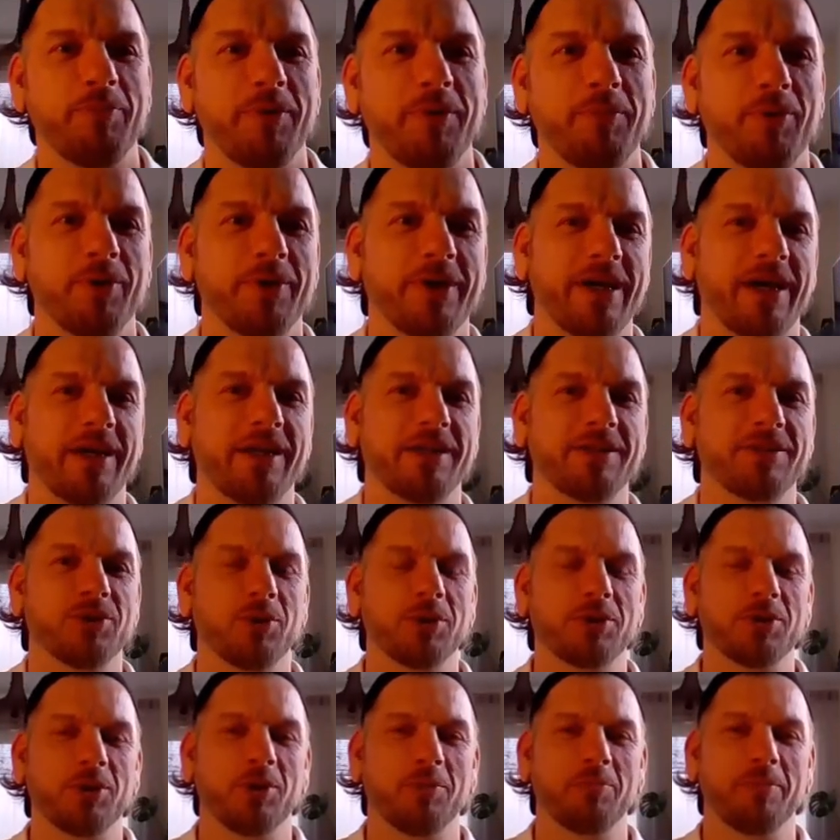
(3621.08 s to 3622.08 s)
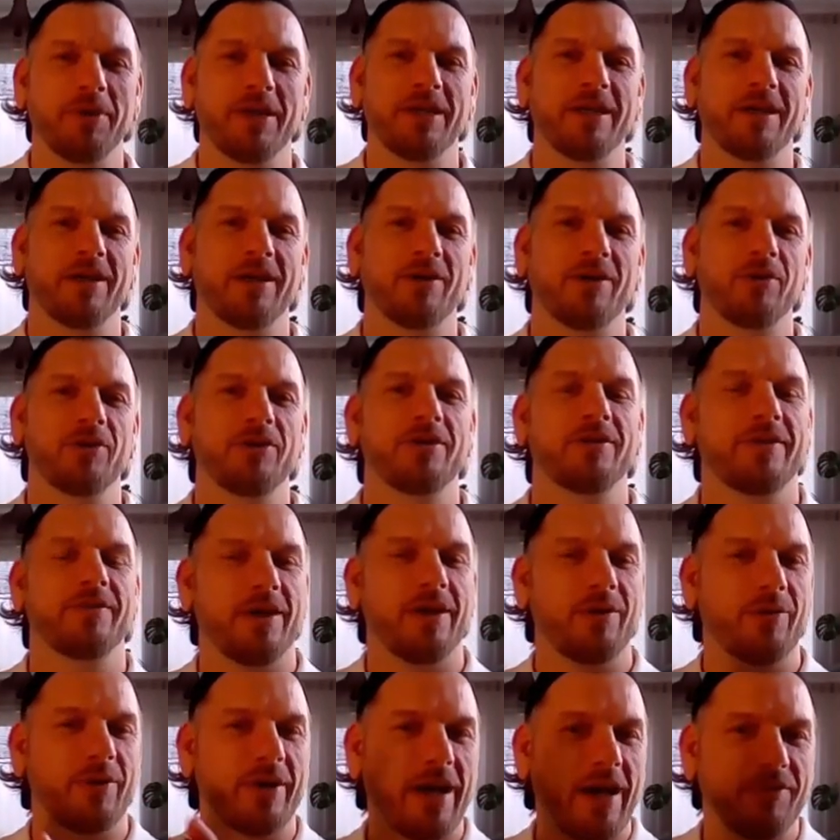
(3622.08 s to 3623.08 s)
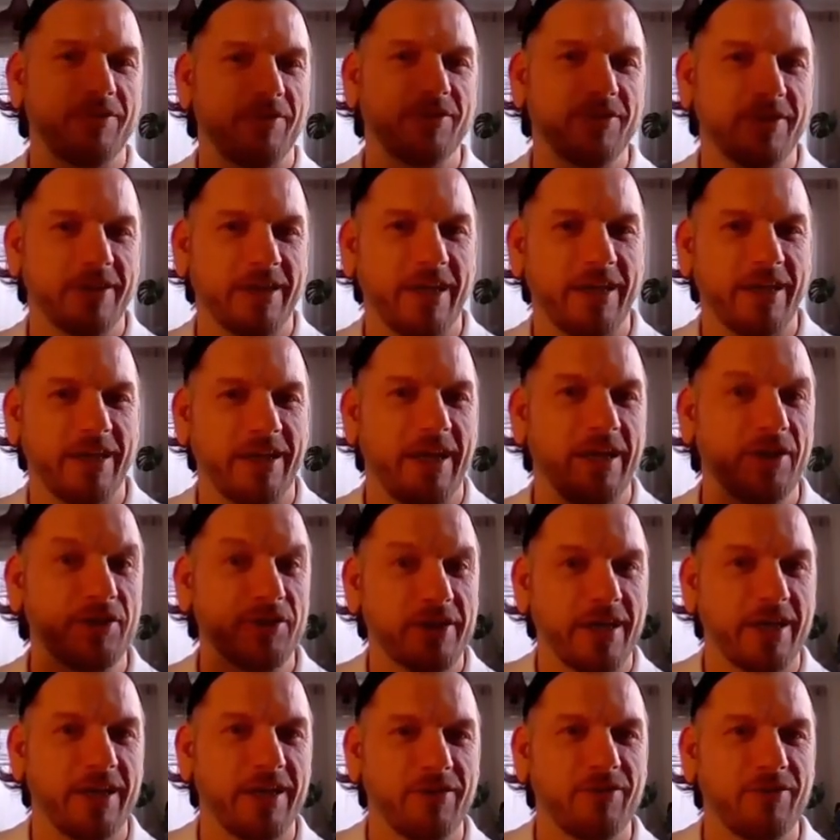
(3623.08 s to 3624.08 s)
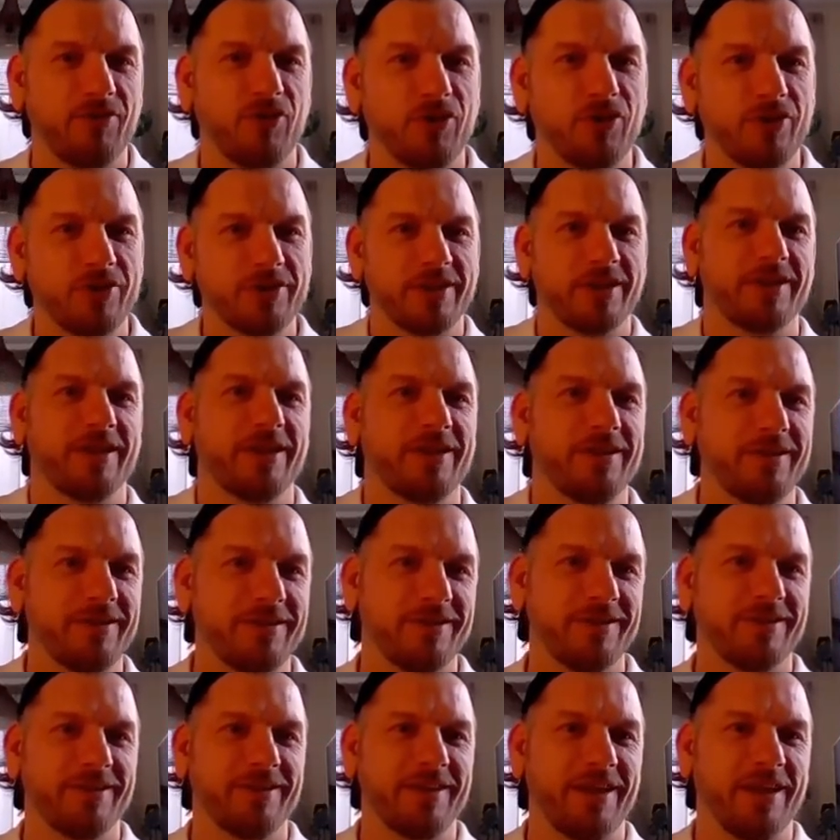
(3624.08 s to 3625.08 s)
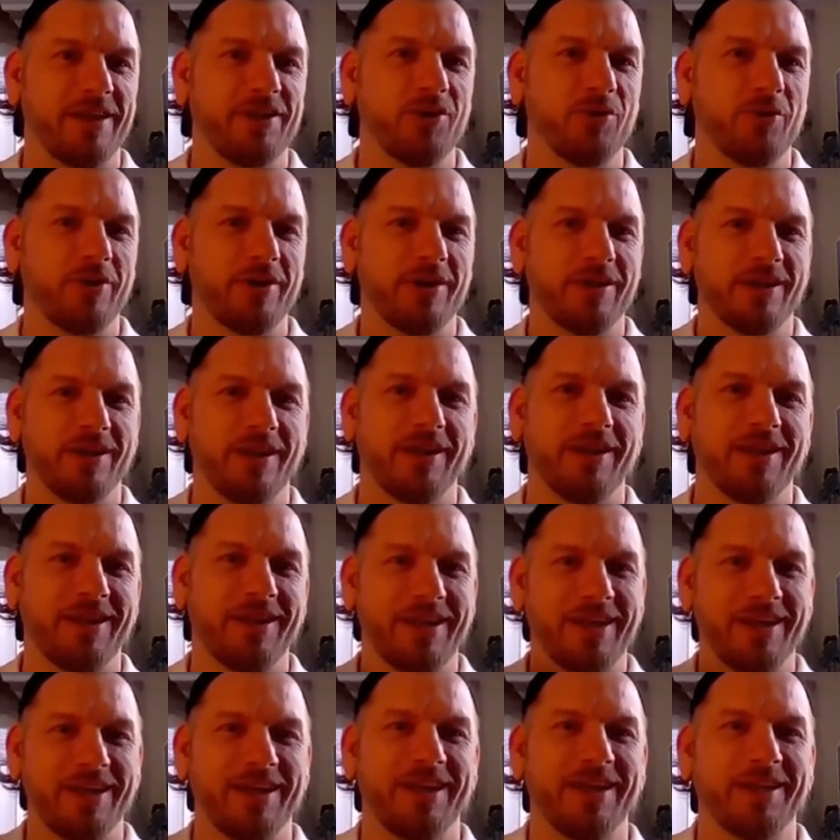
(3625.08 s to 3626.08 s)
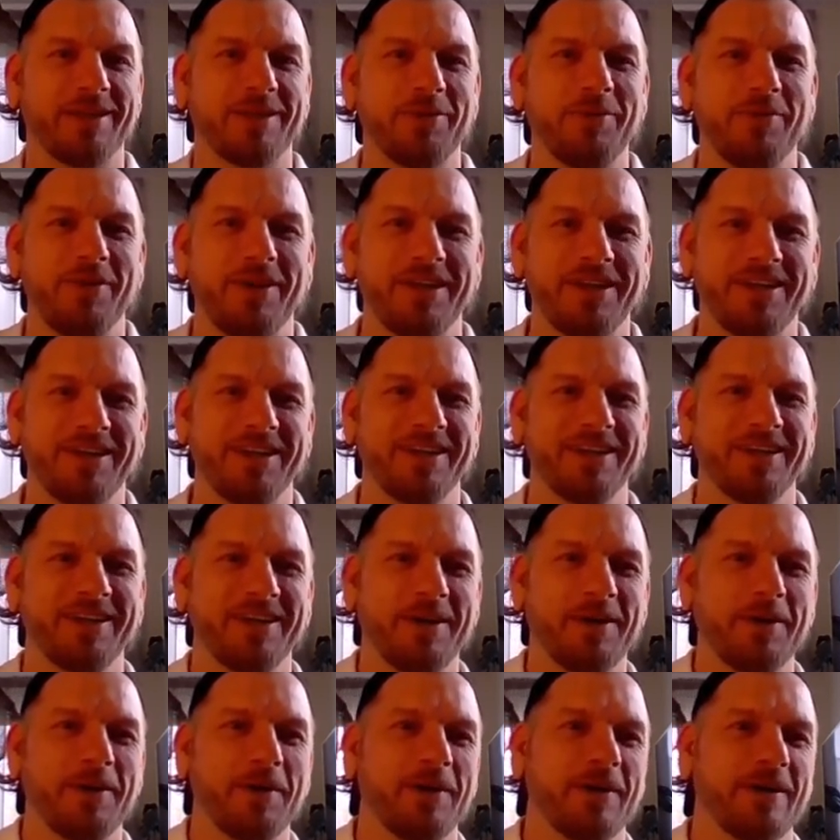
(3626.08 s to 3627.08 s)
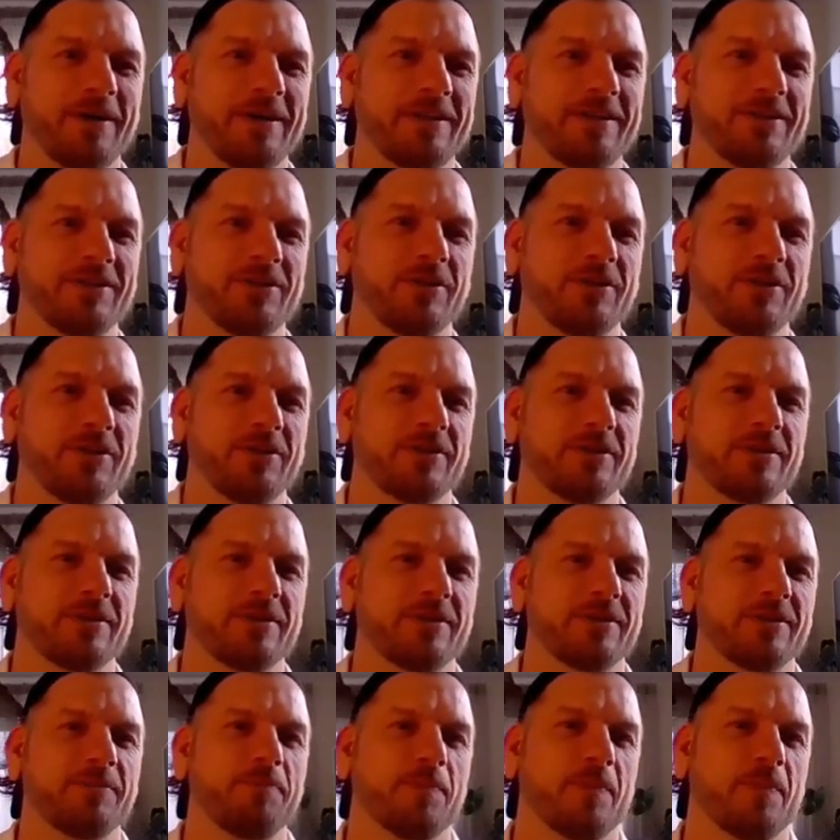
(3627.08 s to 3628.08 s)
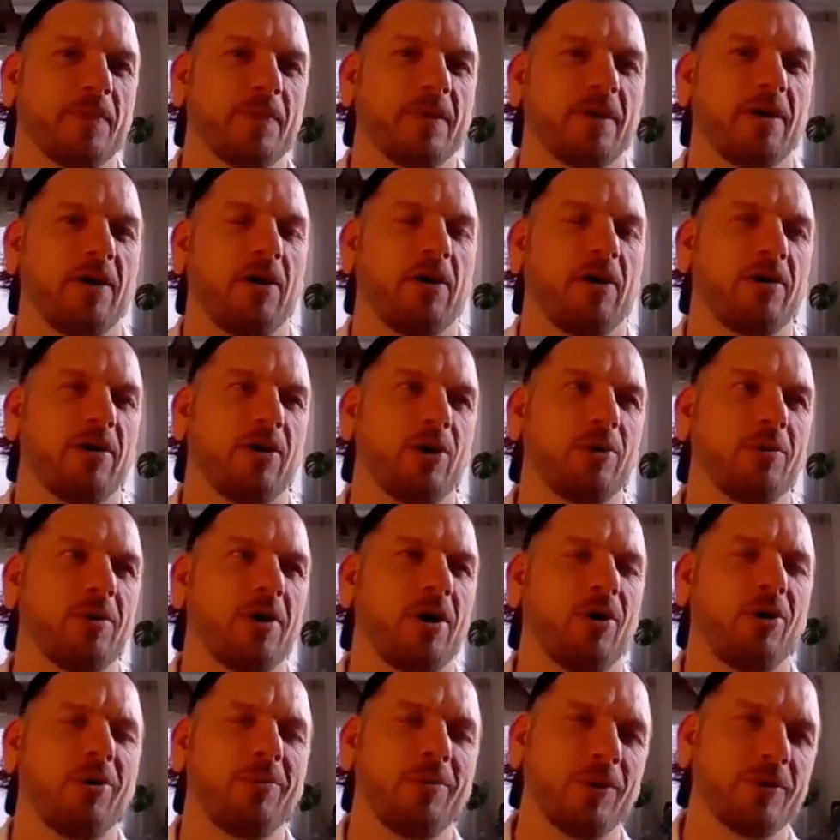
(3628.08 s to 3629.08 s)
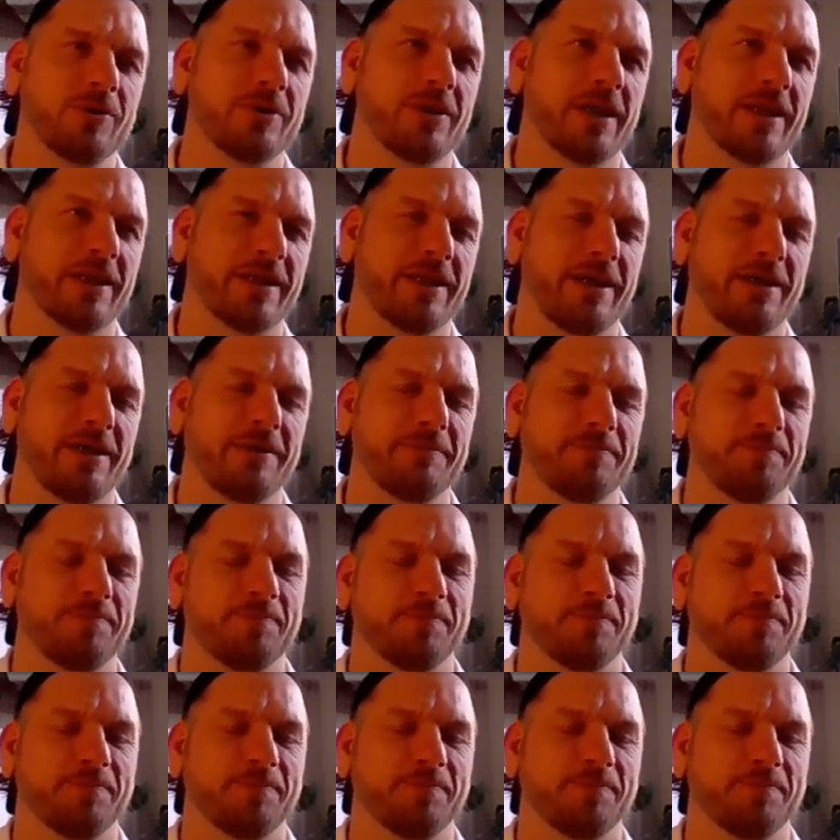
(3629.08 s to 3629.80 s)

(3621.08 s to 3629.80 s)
people got social media, they would have to get educated first, and then you would let them in. Right. So it's almost like that.